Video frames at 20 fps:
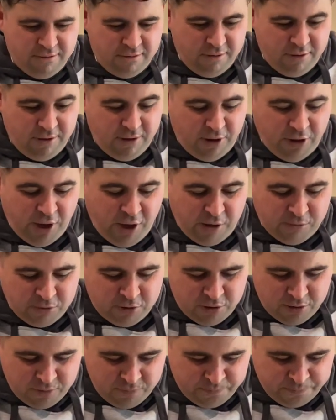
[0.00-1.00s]
Look
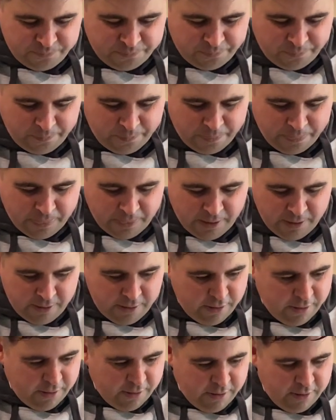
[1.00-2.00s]
out.
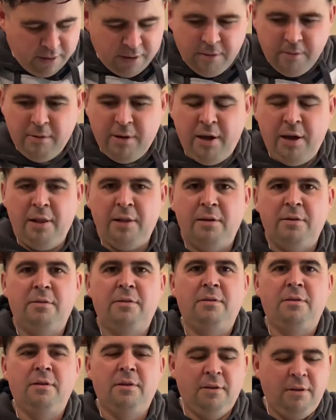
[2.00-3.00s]
Well,
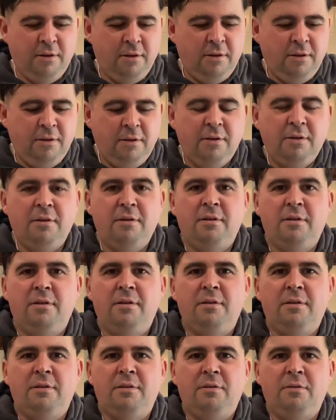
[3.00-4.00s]

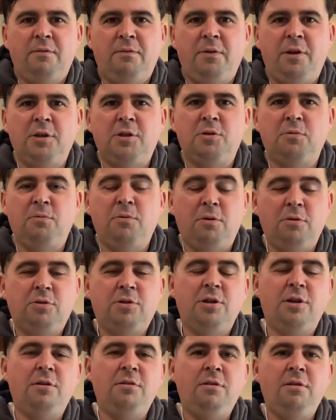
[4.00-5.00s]
thanks for
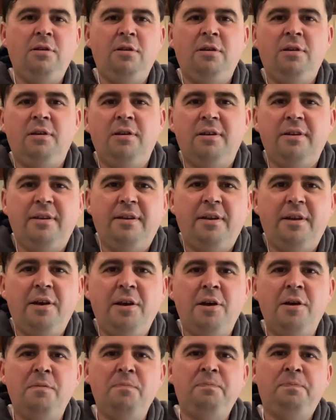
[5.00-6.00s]
watching.
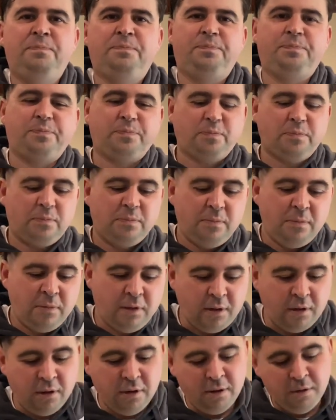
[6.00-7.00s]
I'm
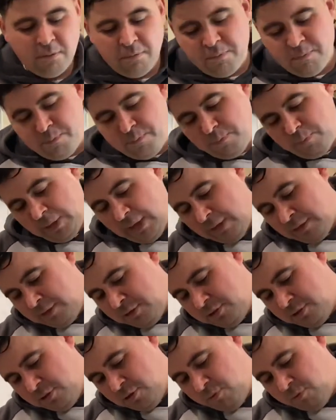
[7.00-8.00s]

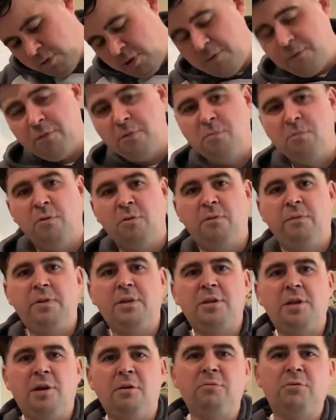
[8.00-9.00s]
planning to do quite a few more
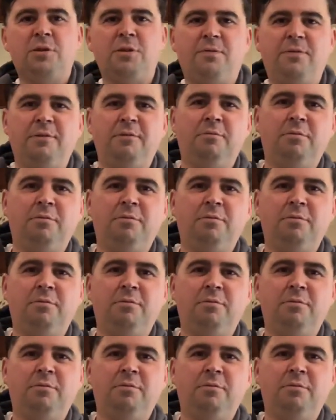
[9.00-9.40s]
videos. If